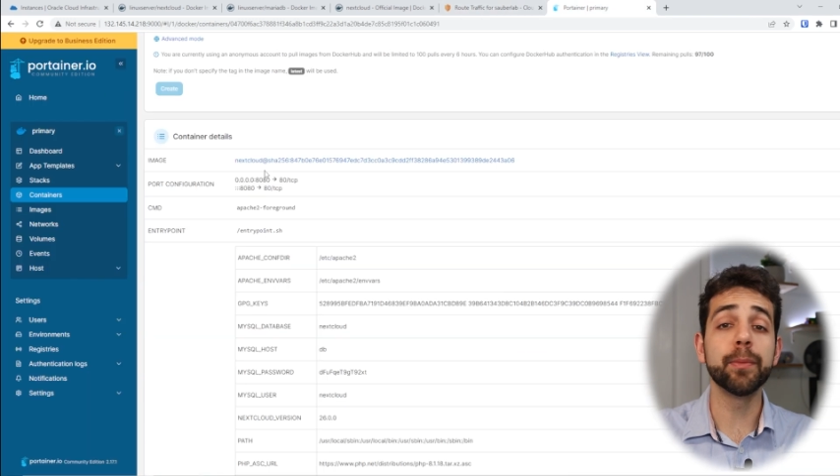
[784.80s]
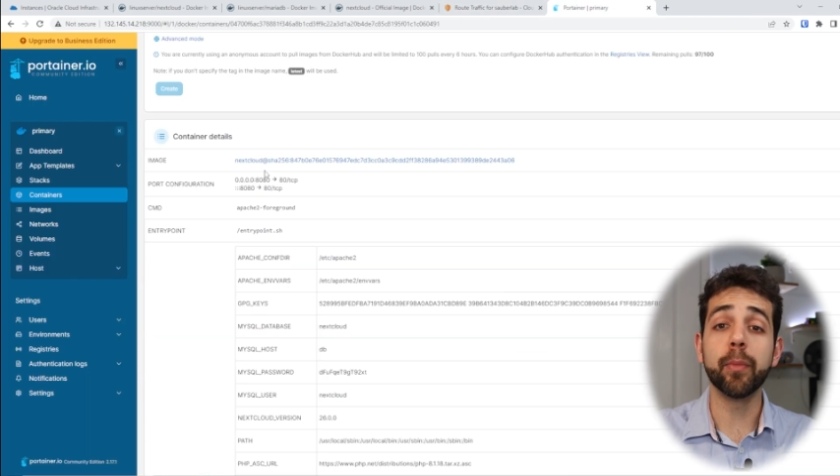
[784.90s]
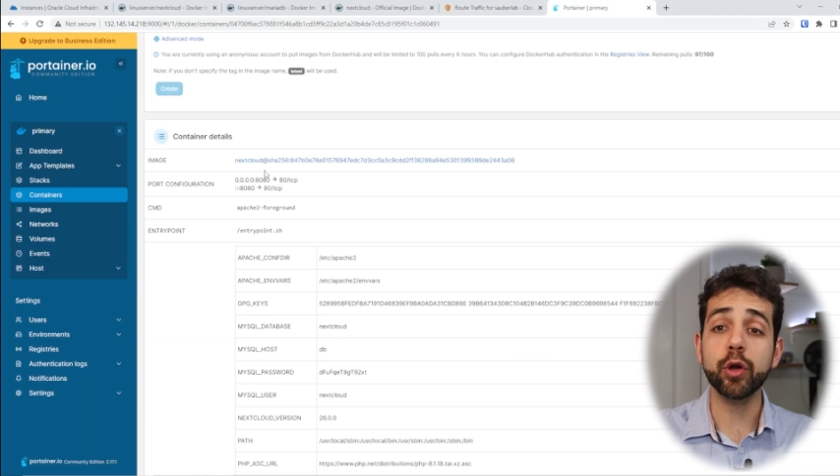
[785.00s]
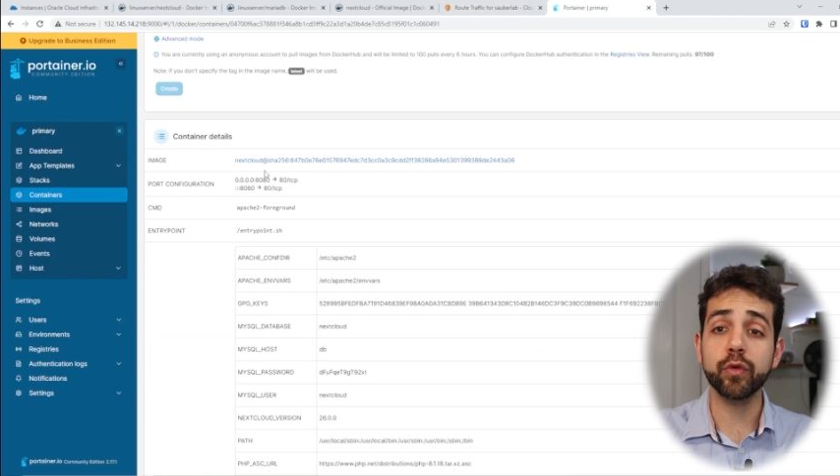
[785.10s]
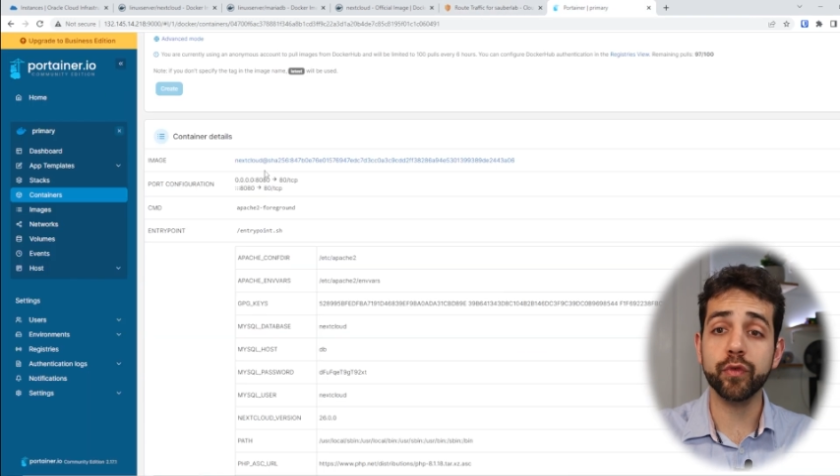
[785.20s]
The
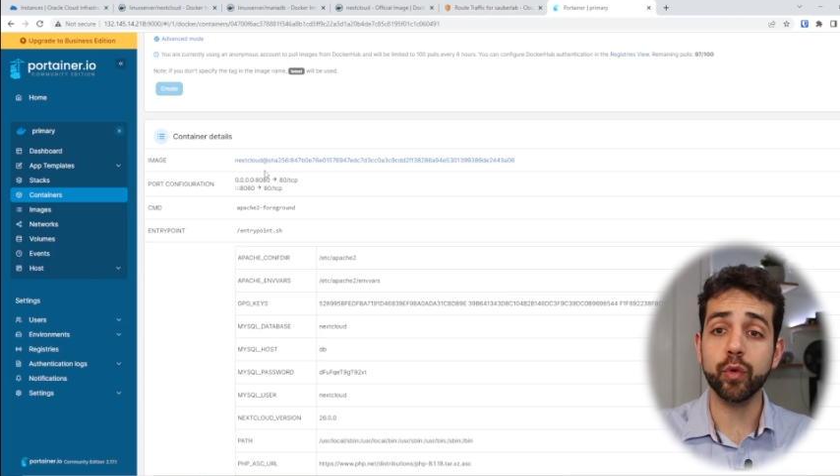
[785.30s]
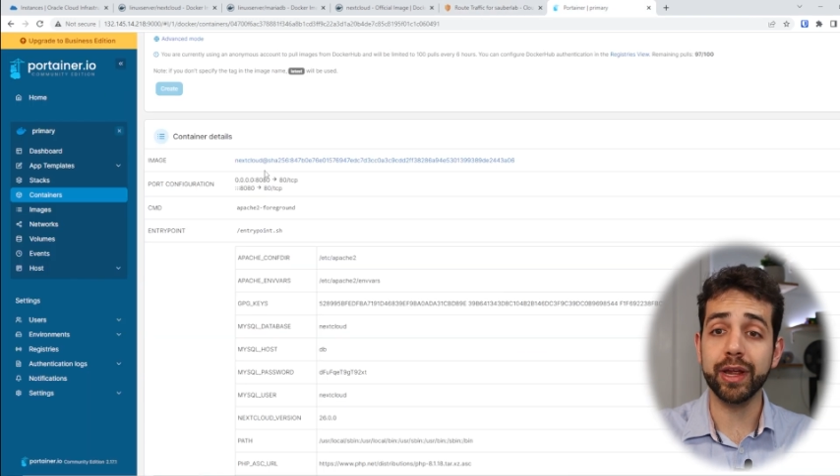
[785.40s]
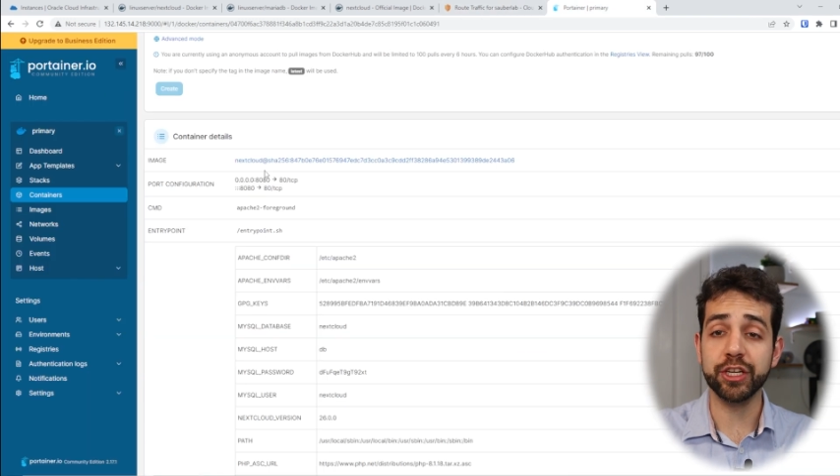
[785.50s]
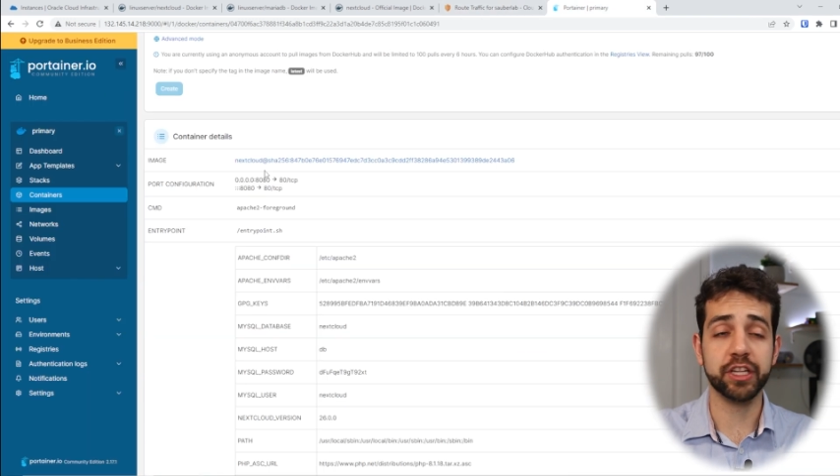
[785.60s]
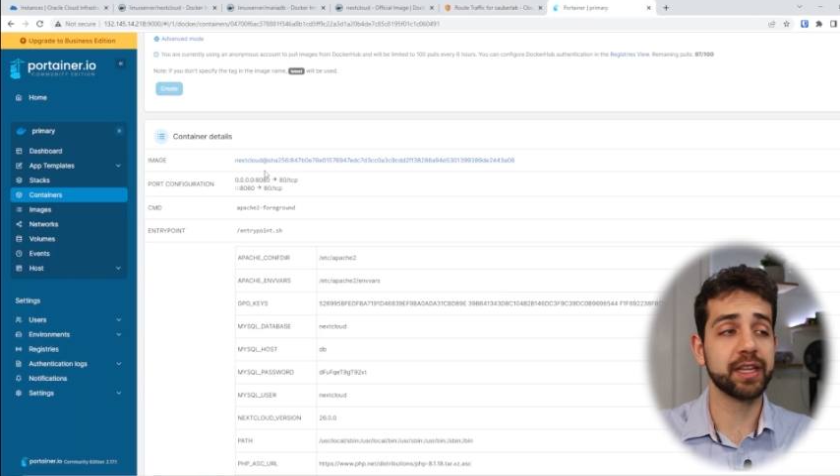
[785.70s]
port
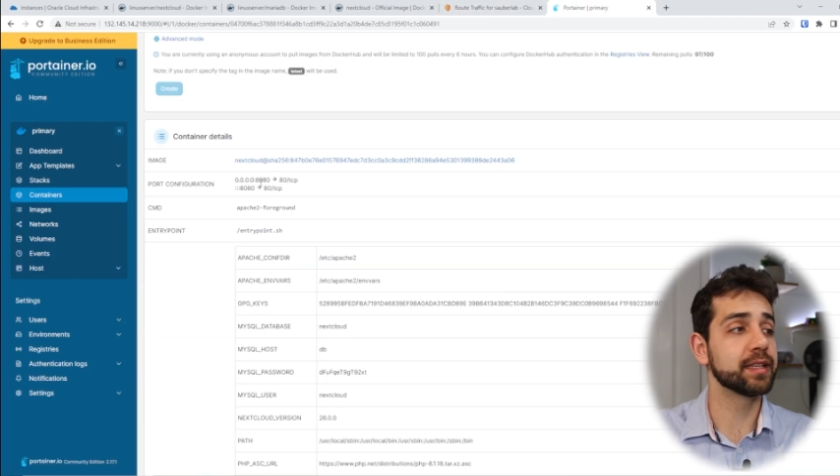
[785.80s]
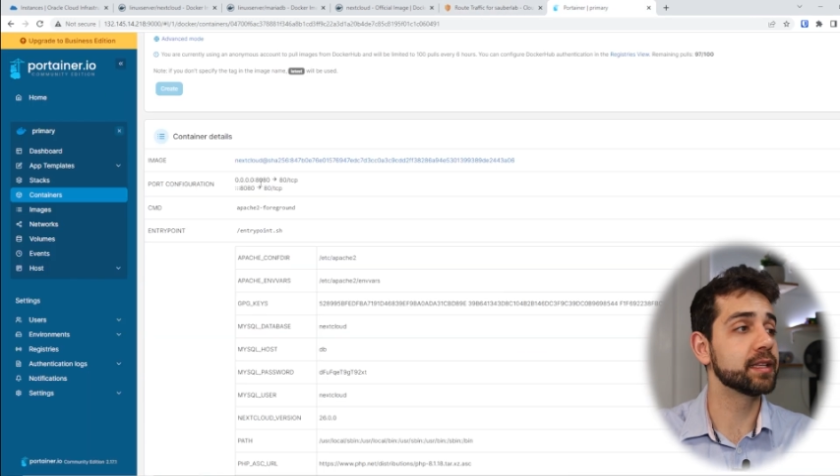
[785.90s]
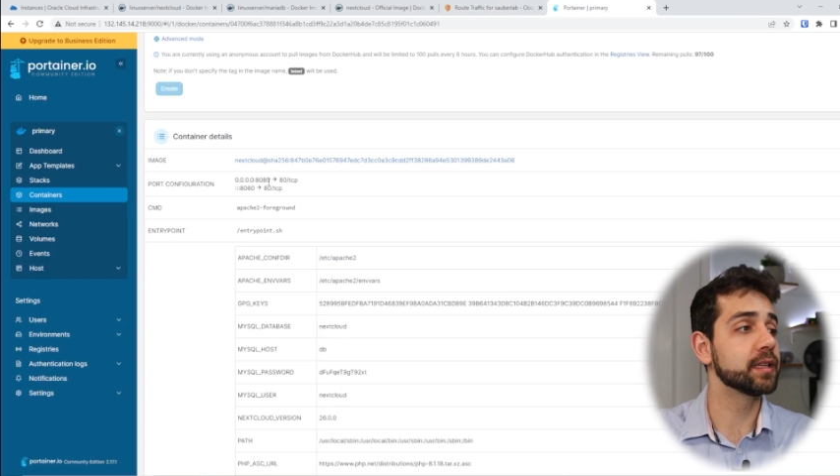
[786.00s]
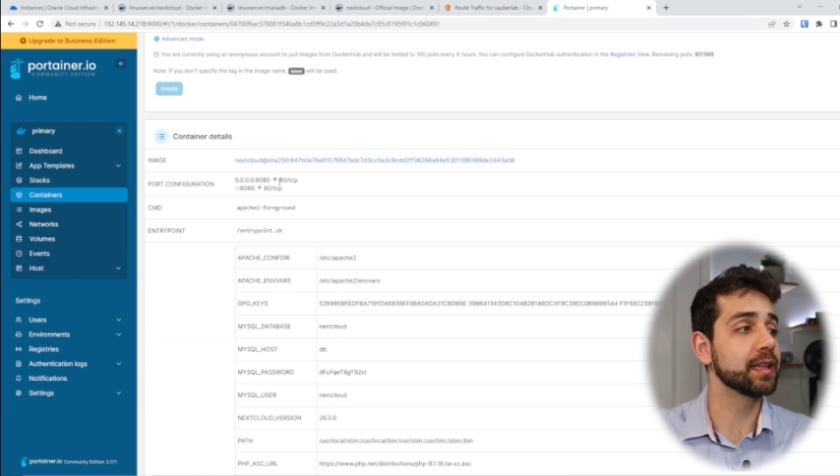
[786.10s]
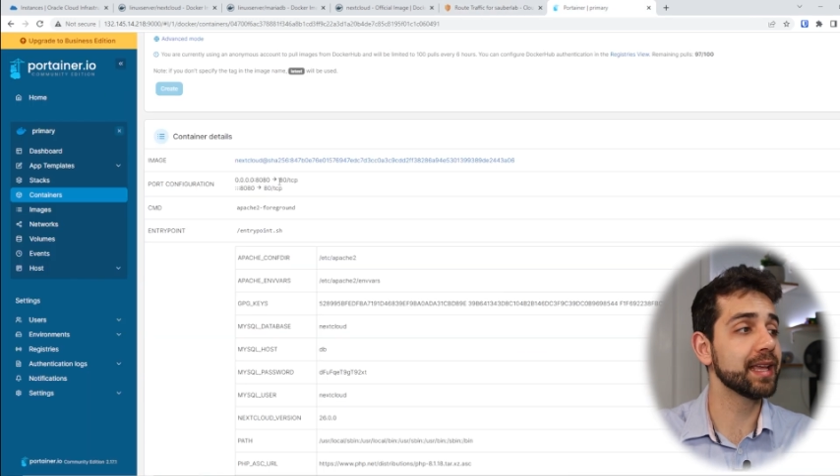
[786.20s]
configuration that
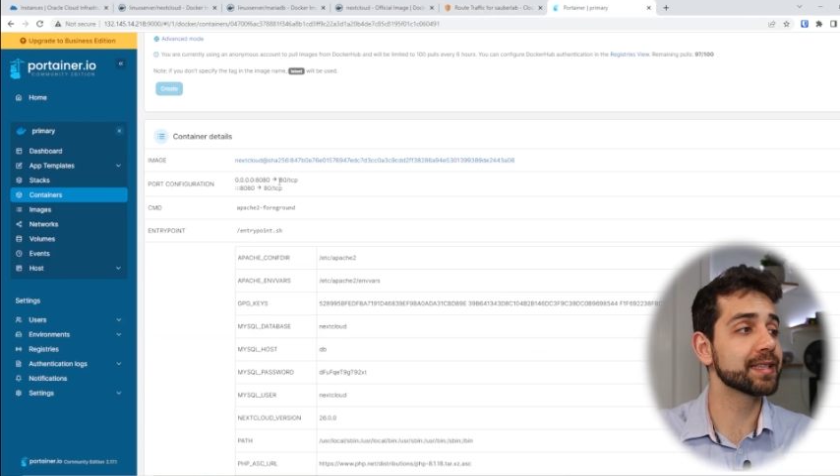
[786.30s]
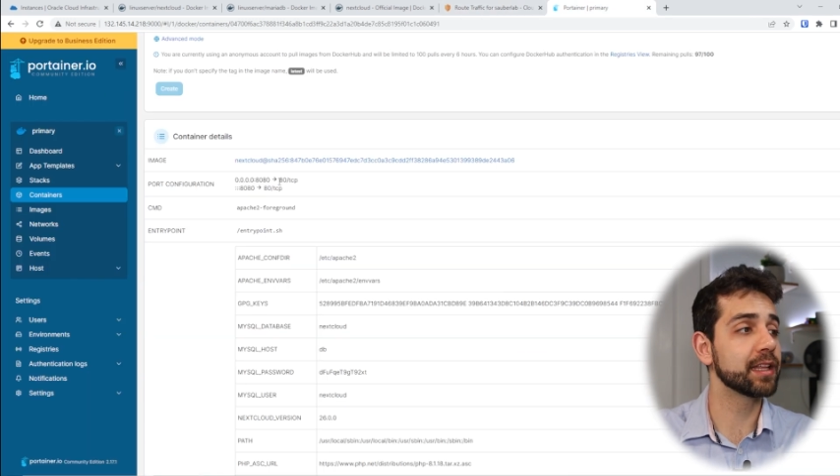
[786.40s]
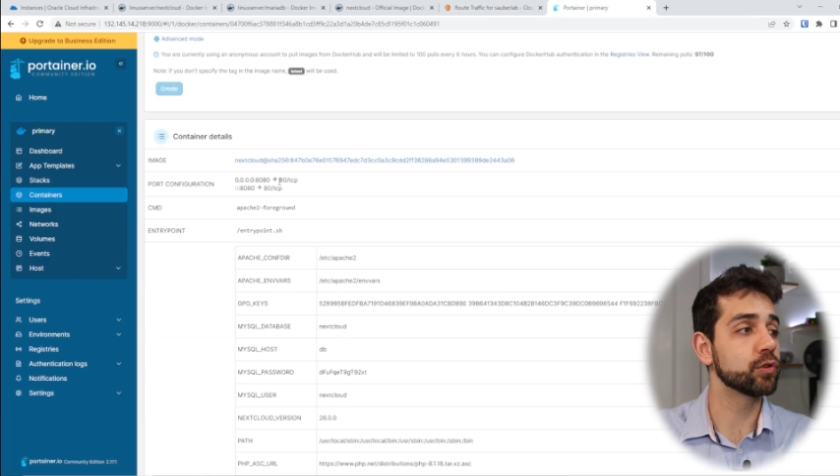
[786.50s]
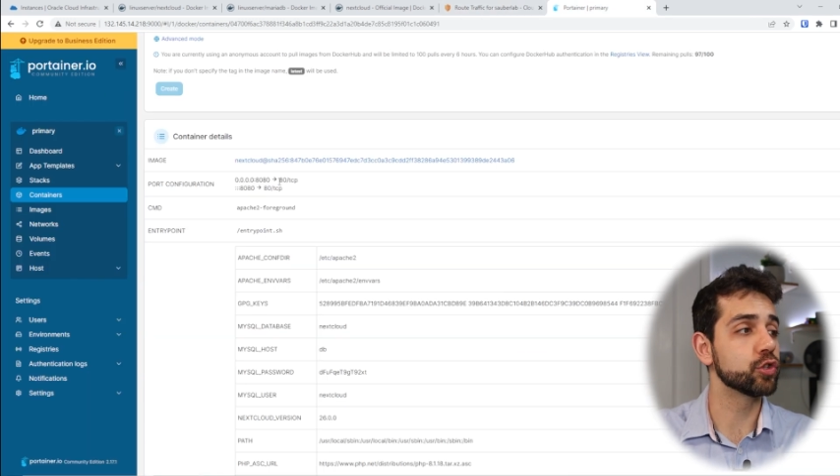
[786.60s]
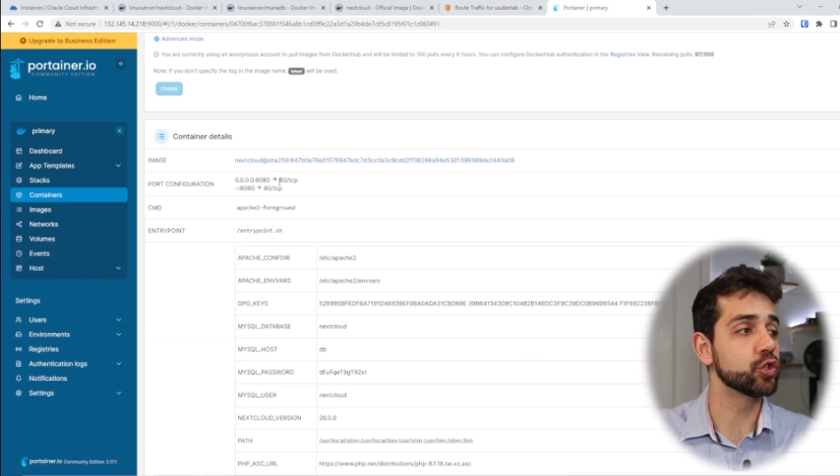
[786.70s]
the
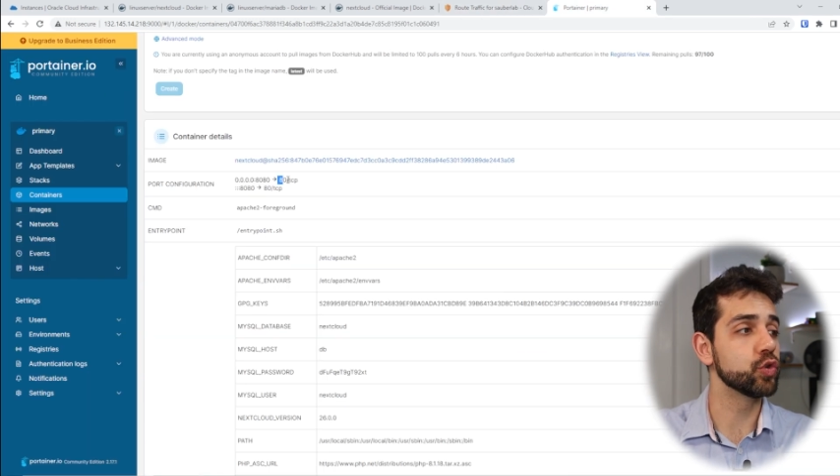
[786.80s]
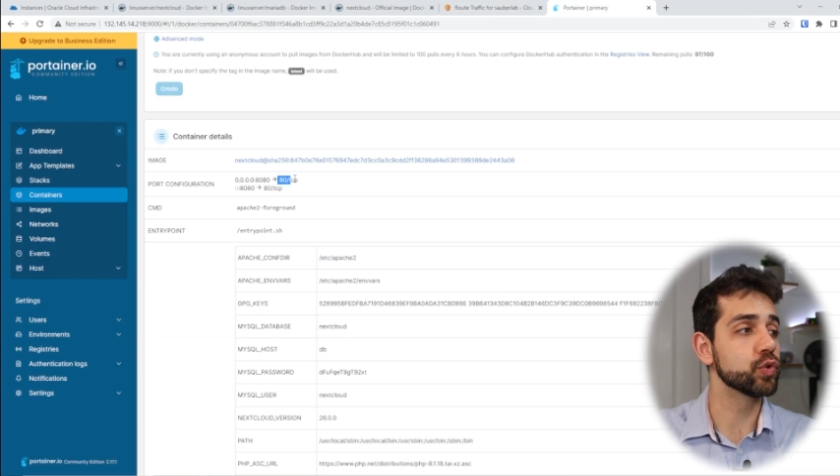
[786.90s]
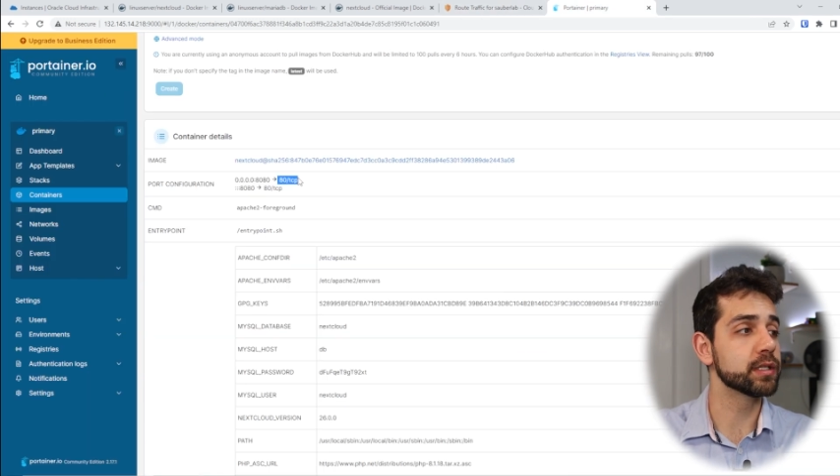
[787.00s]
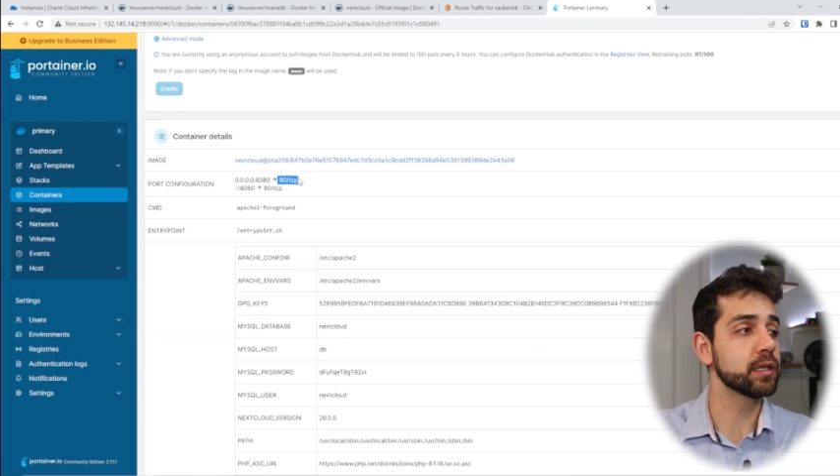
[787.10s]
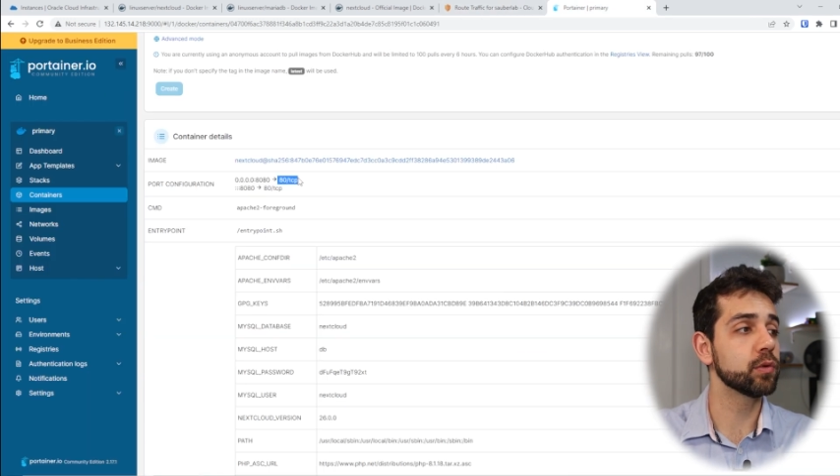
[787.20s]
Nextcloud is
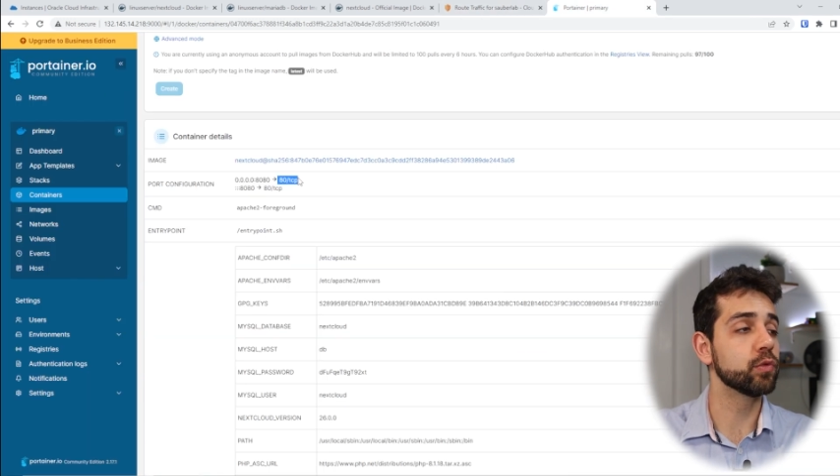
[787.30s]
using